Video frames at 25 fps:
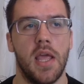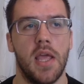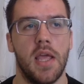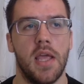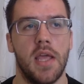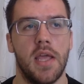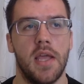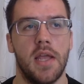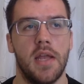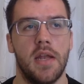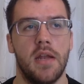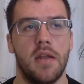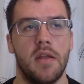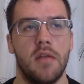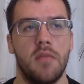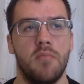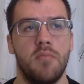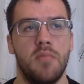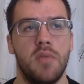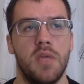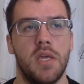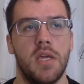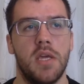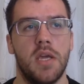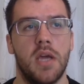in
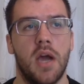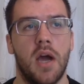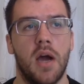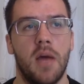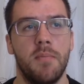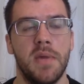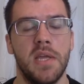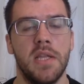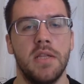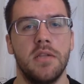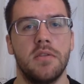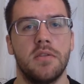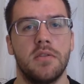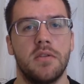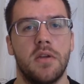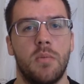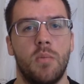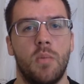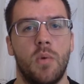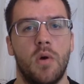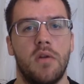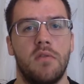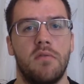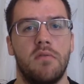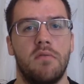becoming
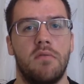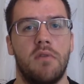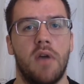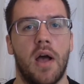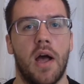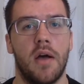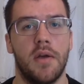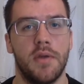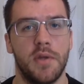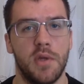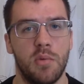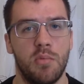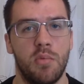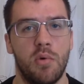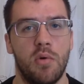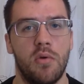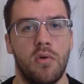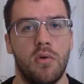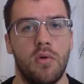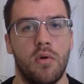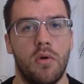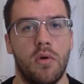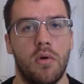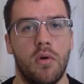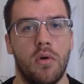someone
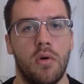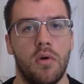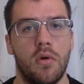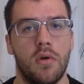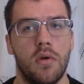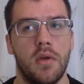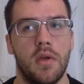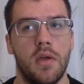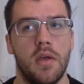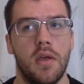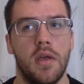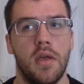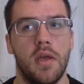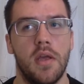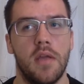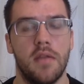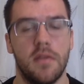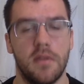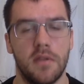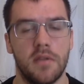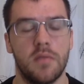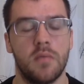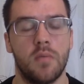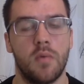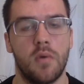valuable in
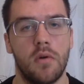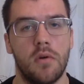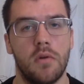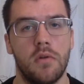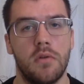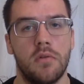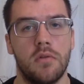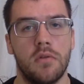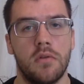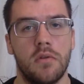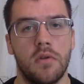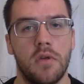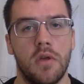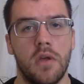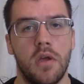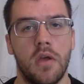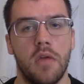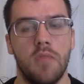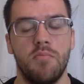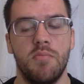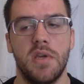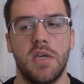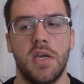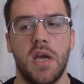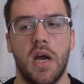this world,
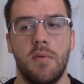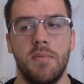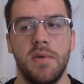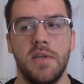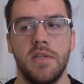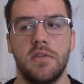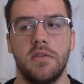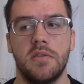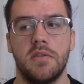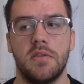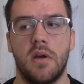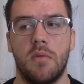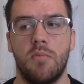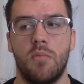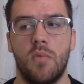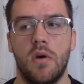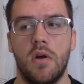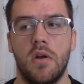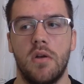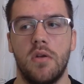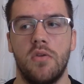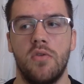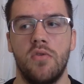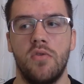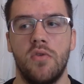becoming
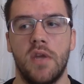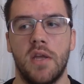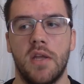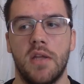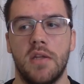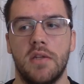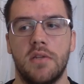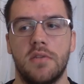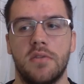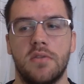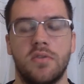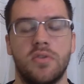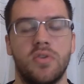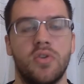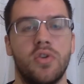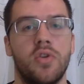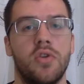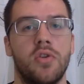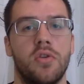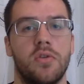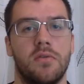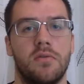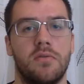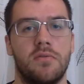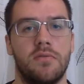someone who can
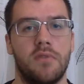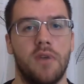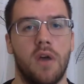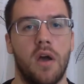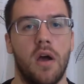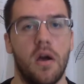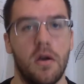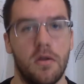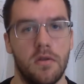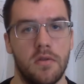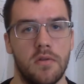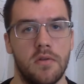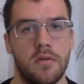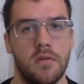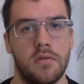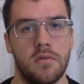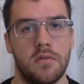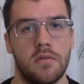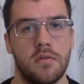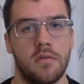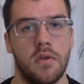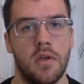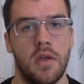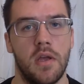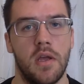serve
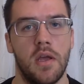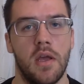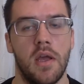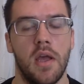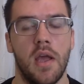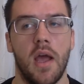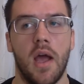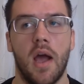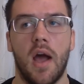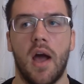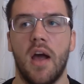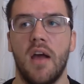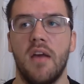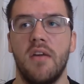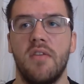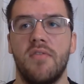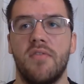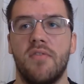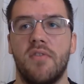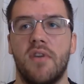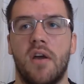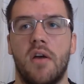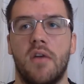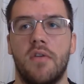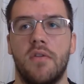others. I have
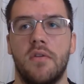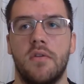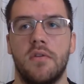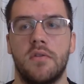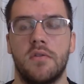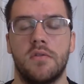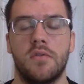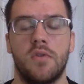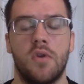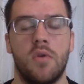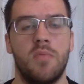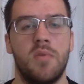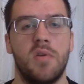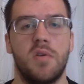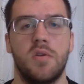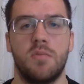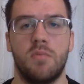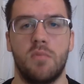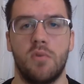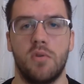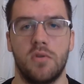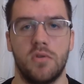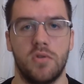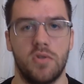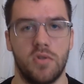found there's so much
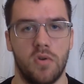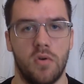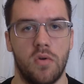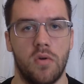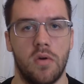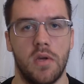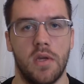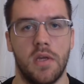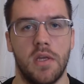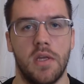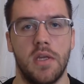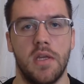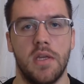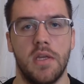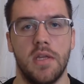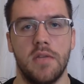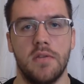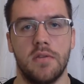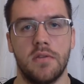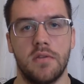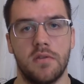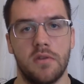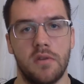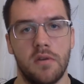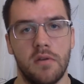more joy in
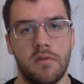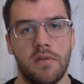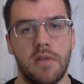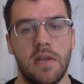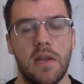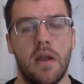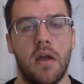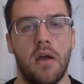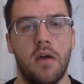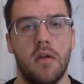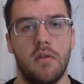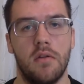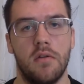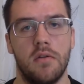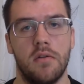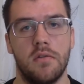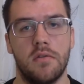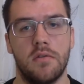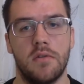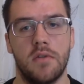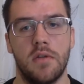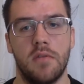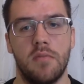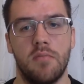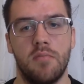serving
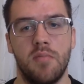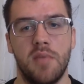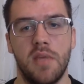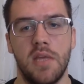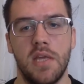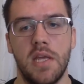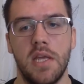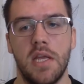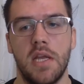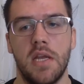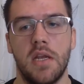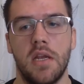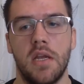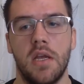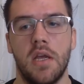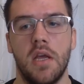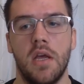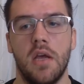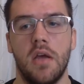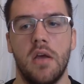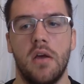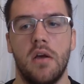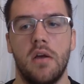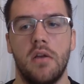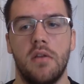others and being
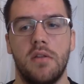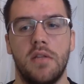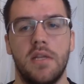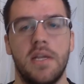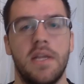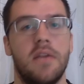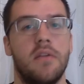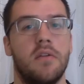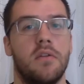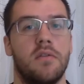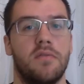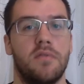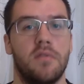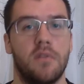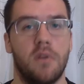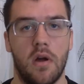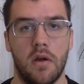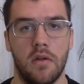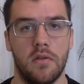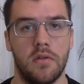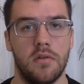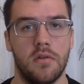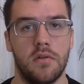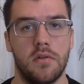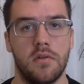a leader for
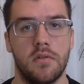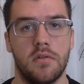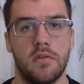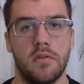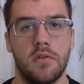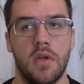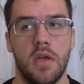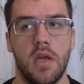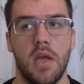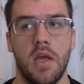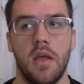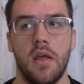others